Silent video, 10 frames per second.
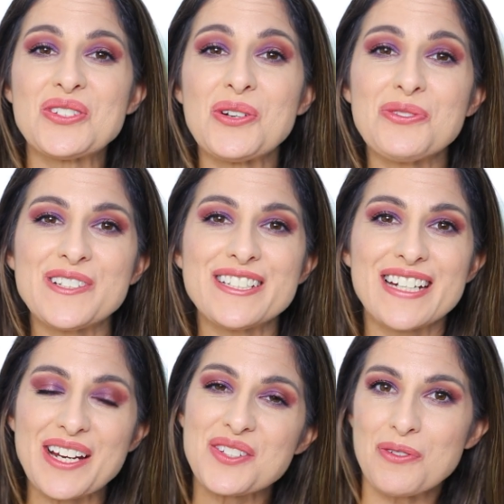So for
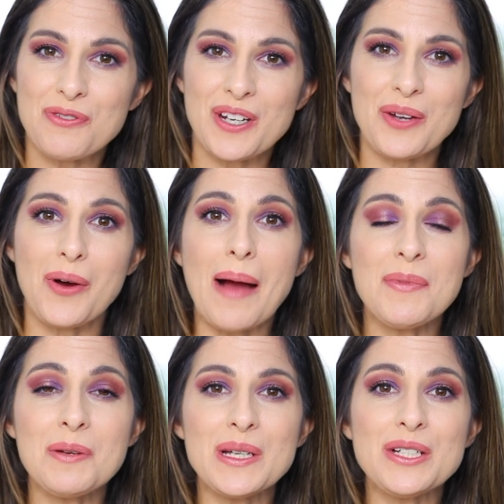today's video, I'm
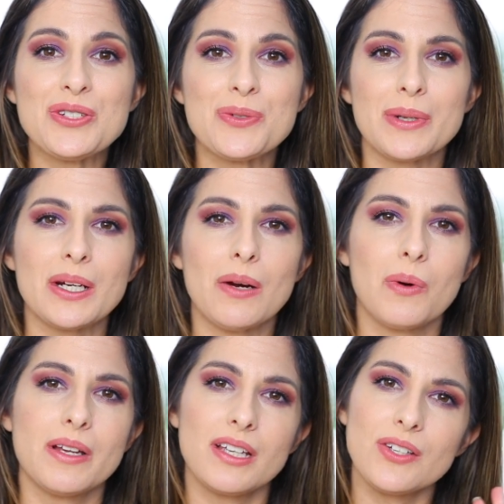gonna be doing
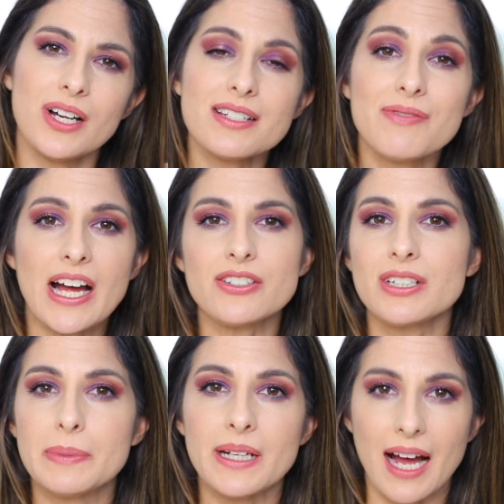one that you guys have
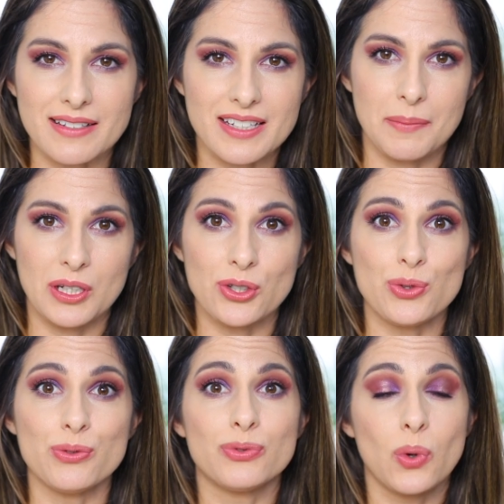actually been asking me to
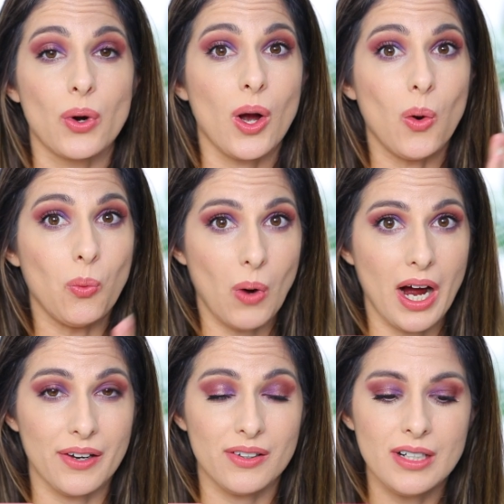do for a
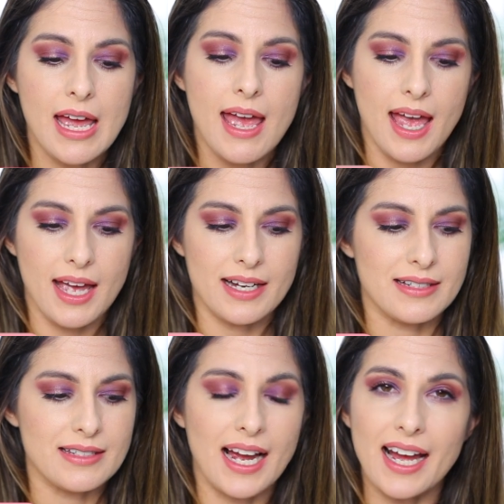while,
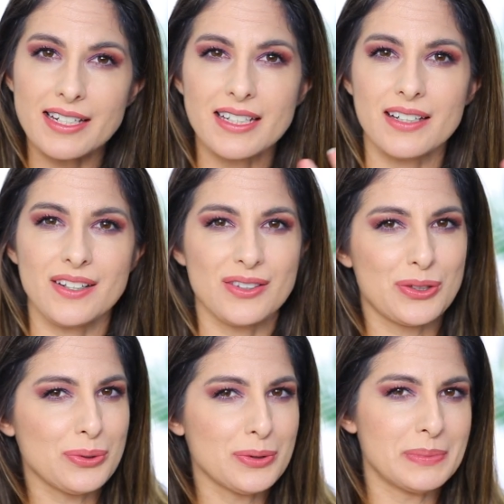and I had to get
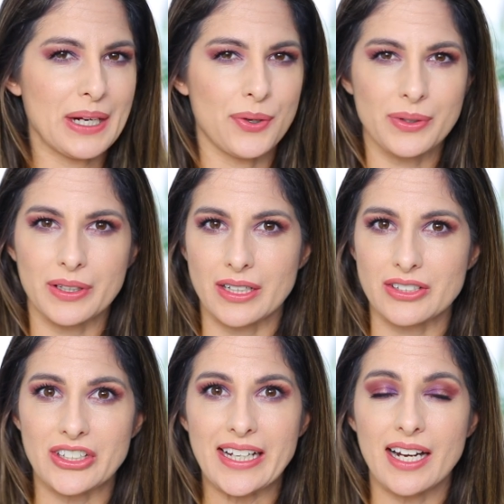through my whole
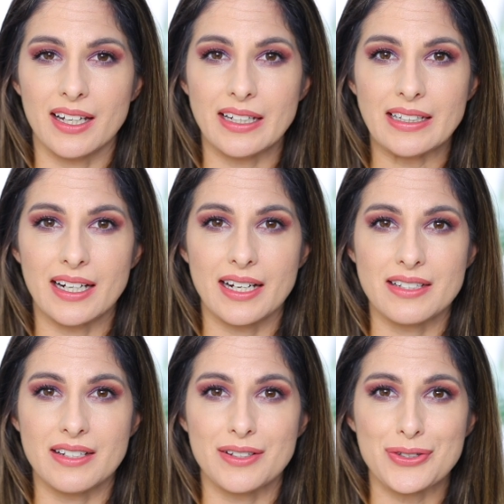collection and kind of like get
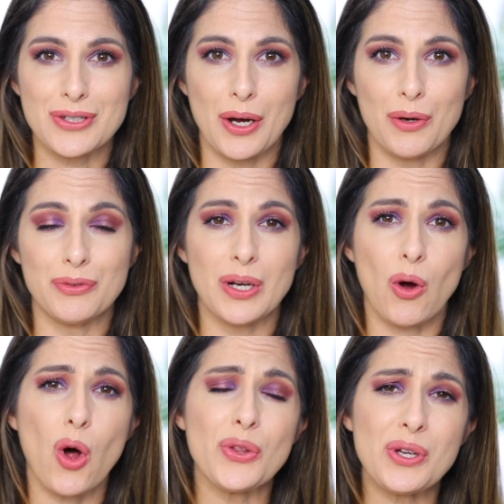ideas of
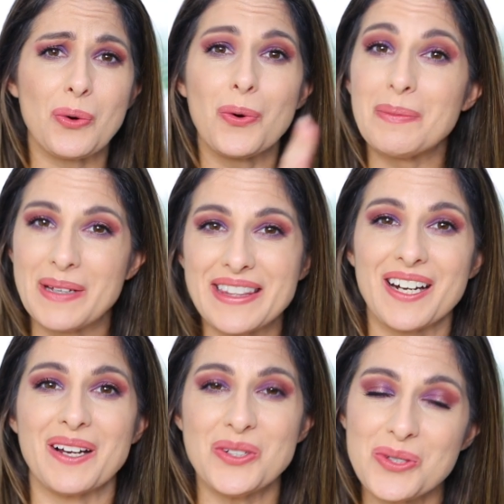all the equipment
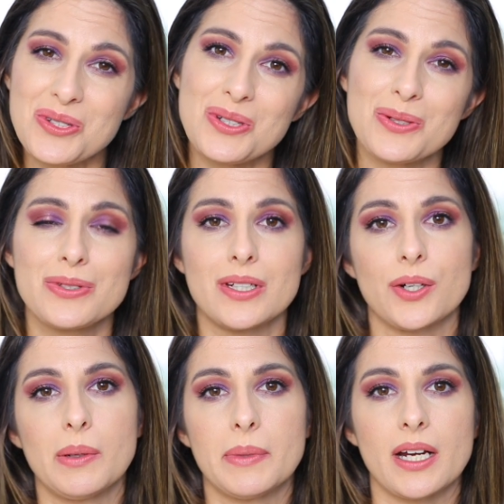that I used to use and the
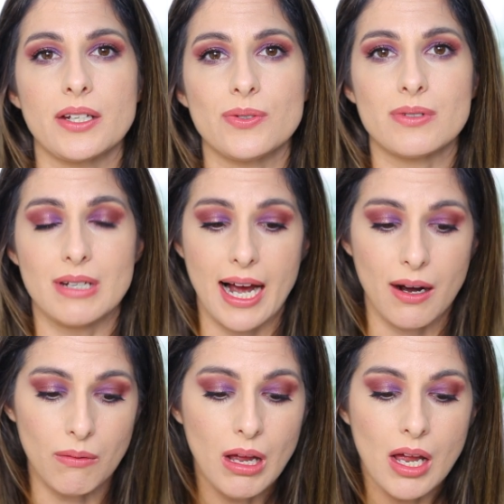equipment I use
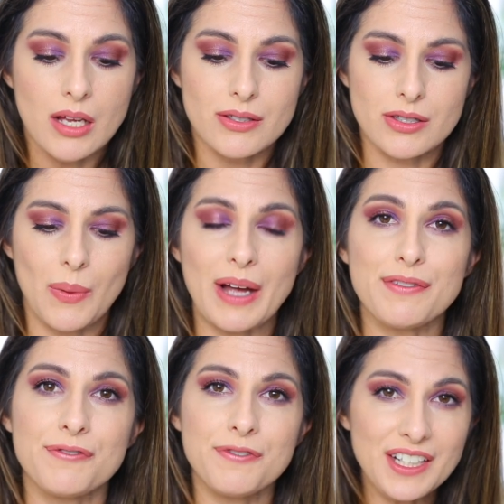now. So I
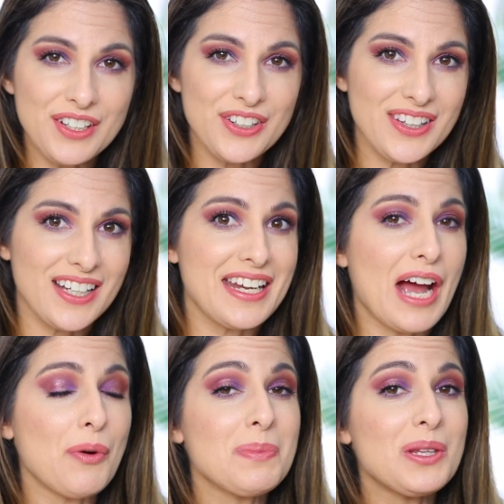figured that
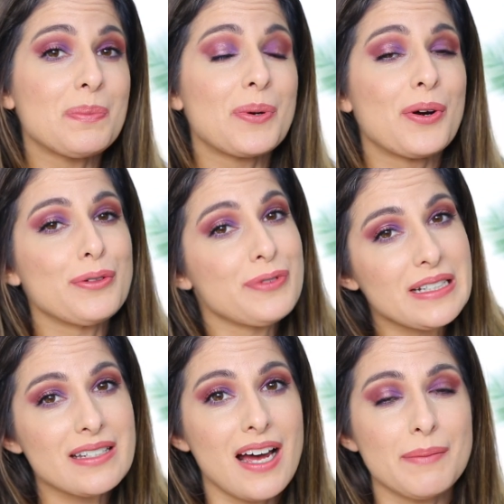now would be the
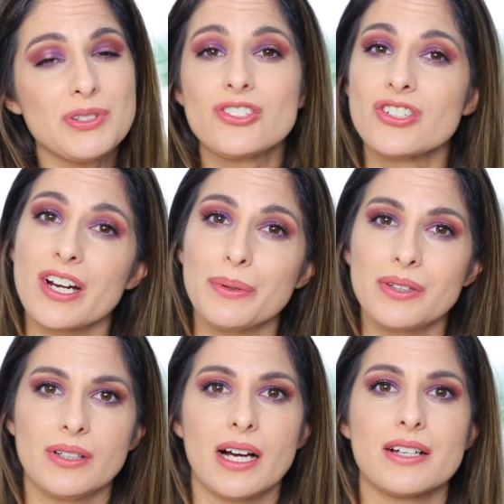perfect time to share
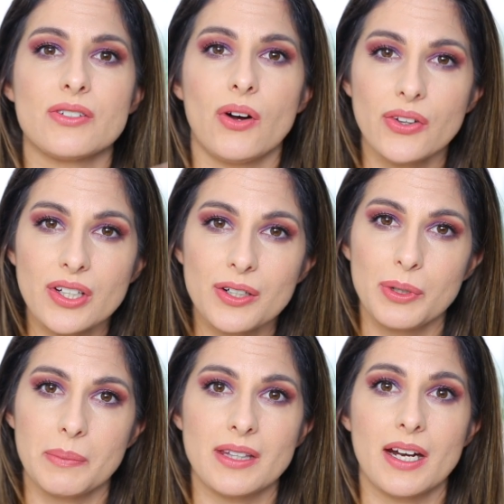with you guys all the
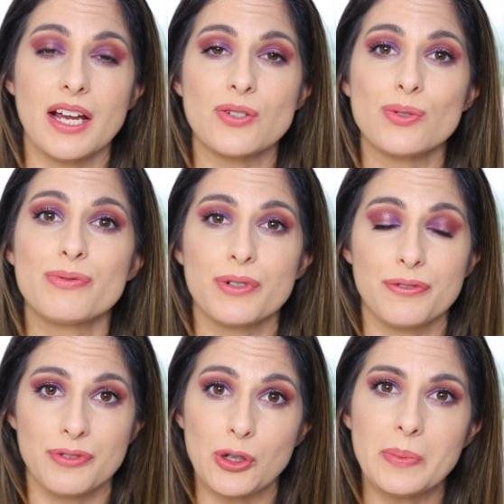equipment that I use for
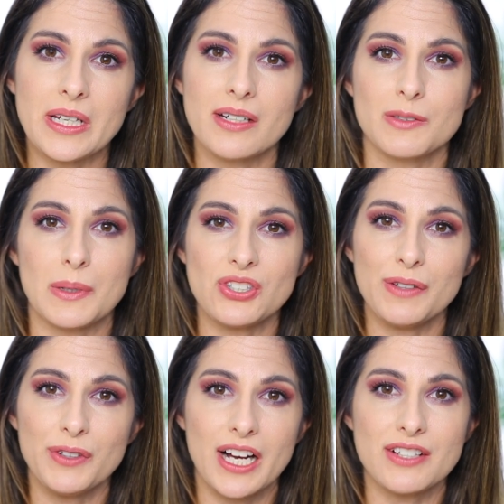filming, especially
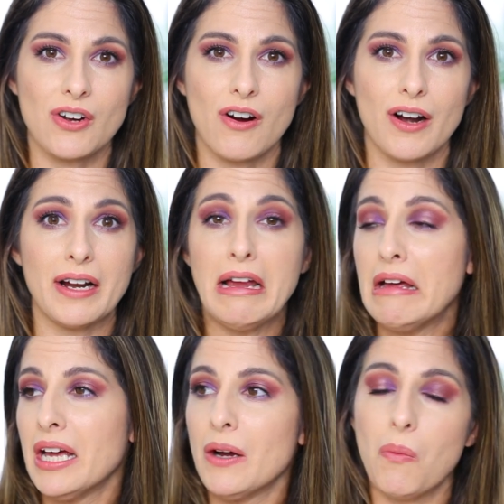if you guys are
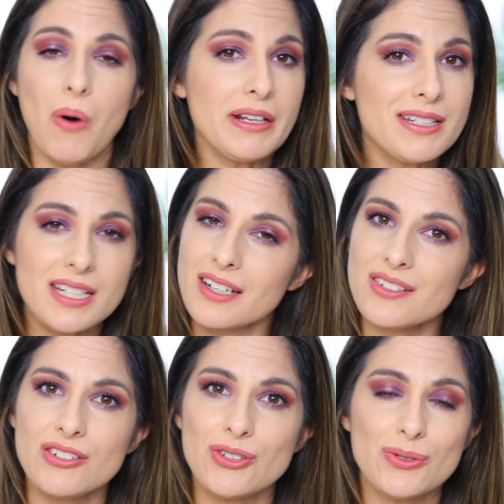wanting to get
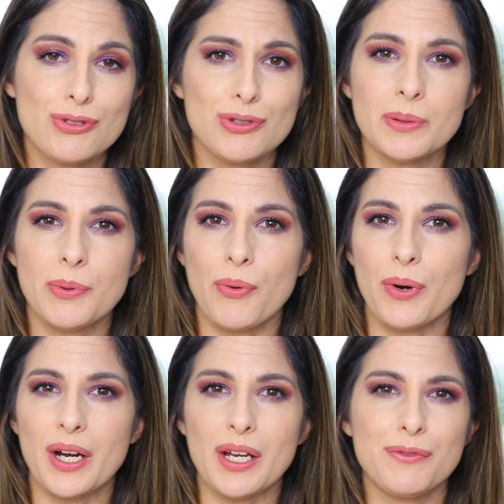into YouTube
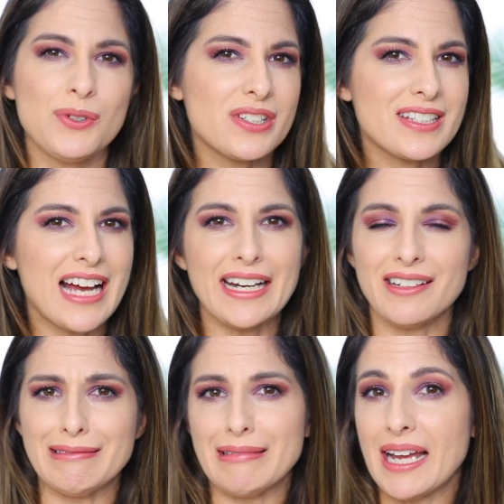or if you just kind
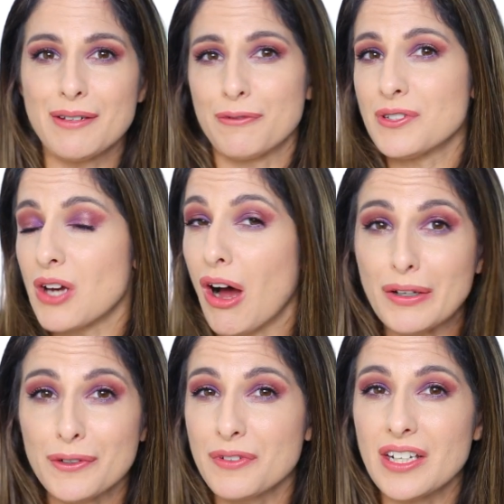of like
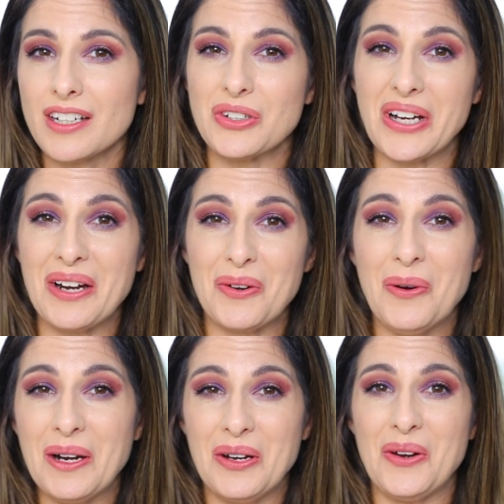photography and you kind of
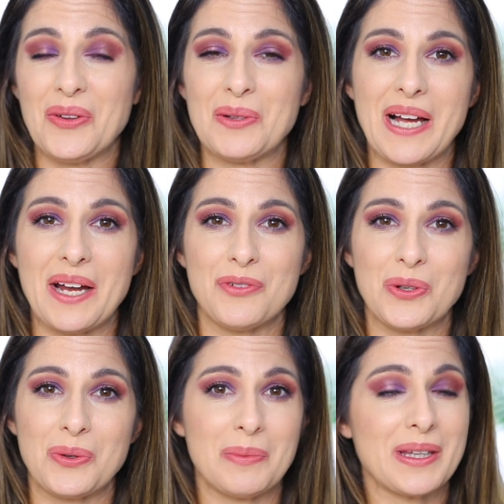want to know the kind of
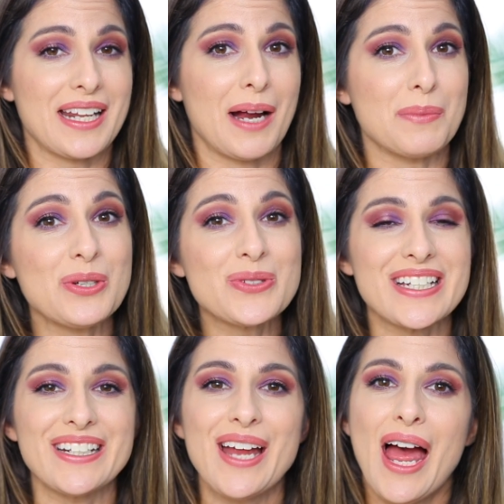equipment that I'm
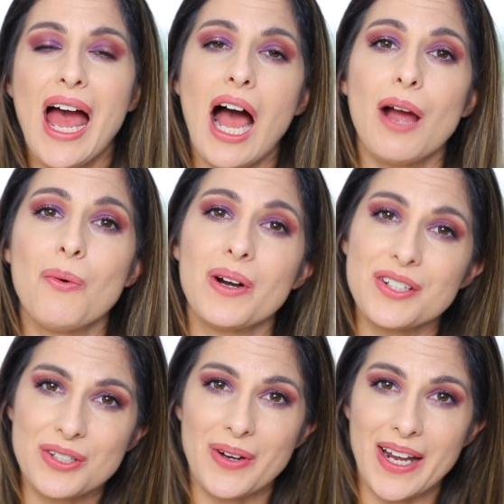using, I
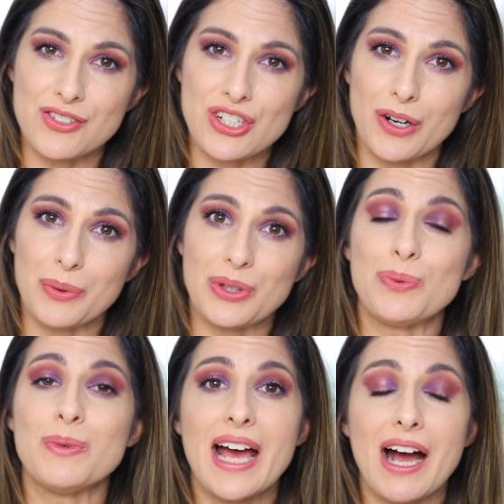wanted to go ahead and share it with
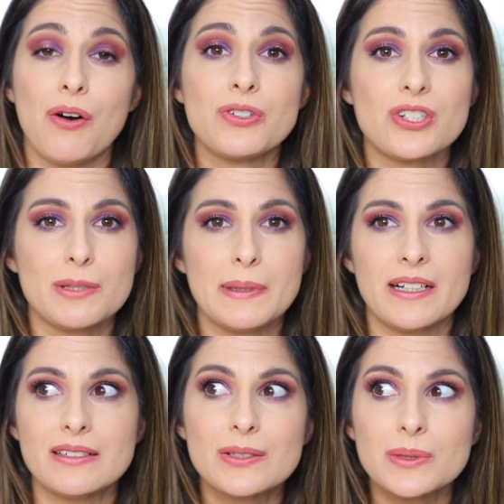you now just
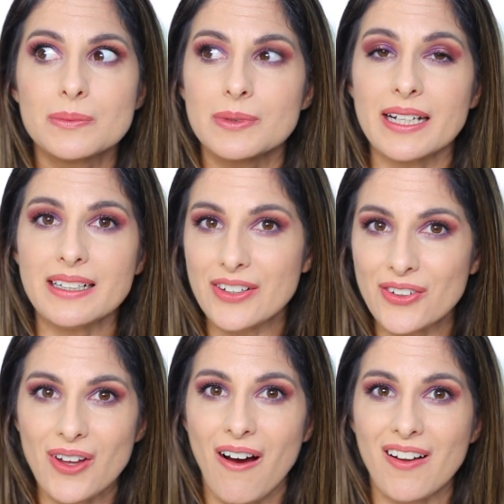because we're right
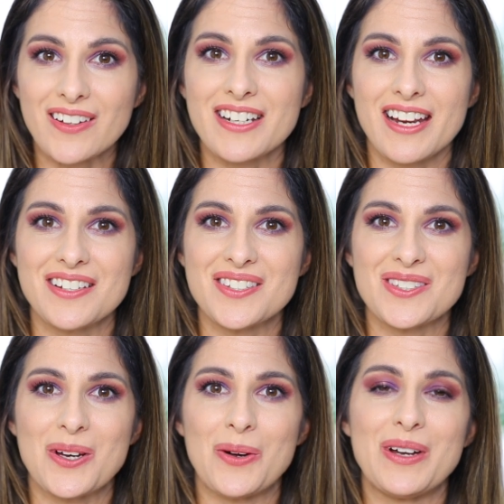near the holidays.
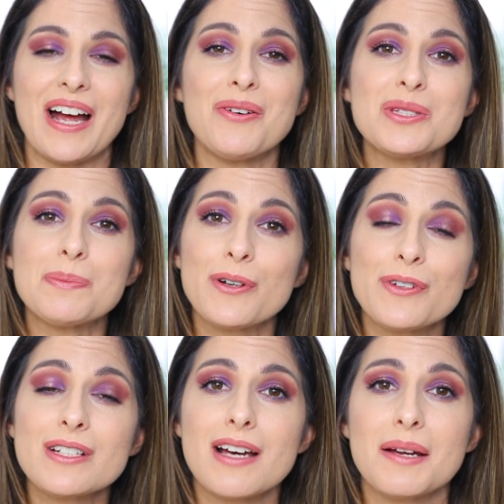So now is the
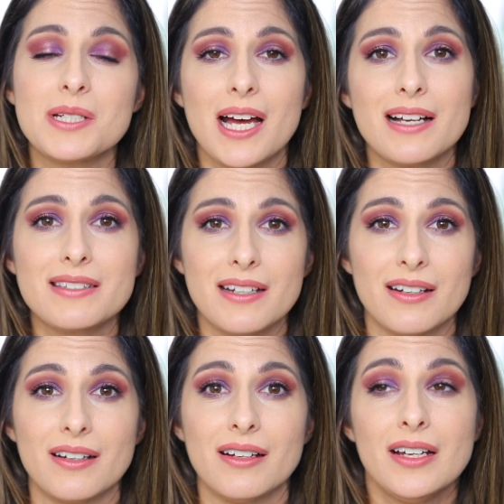perfect time to ask
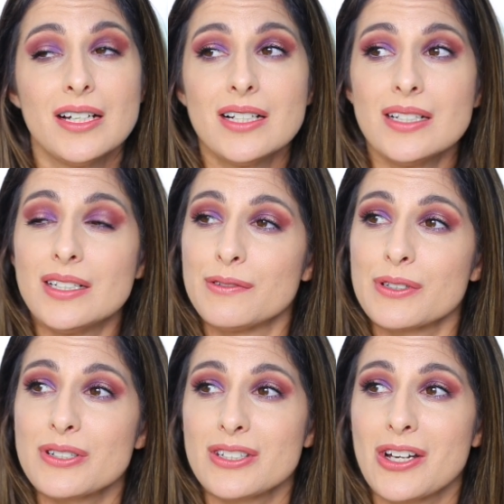Santa
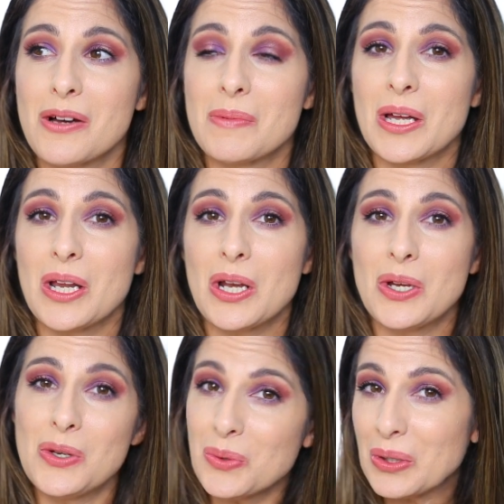for some
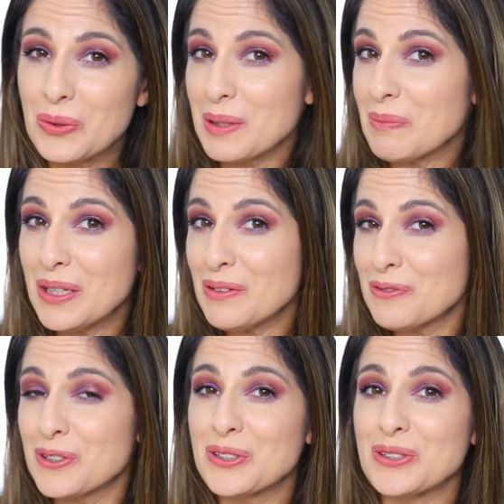new equipment
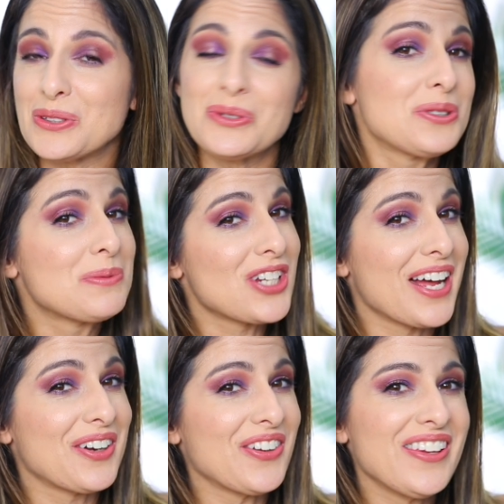for your YouTube
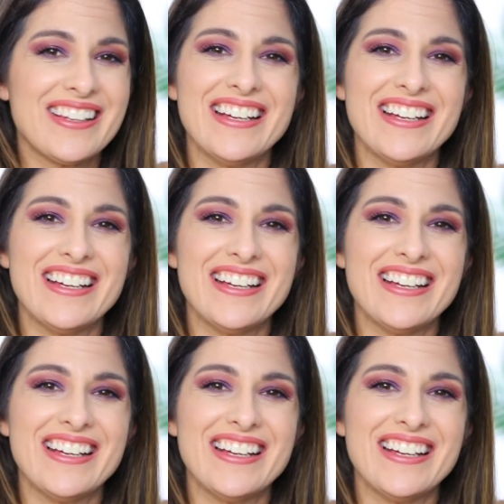channel.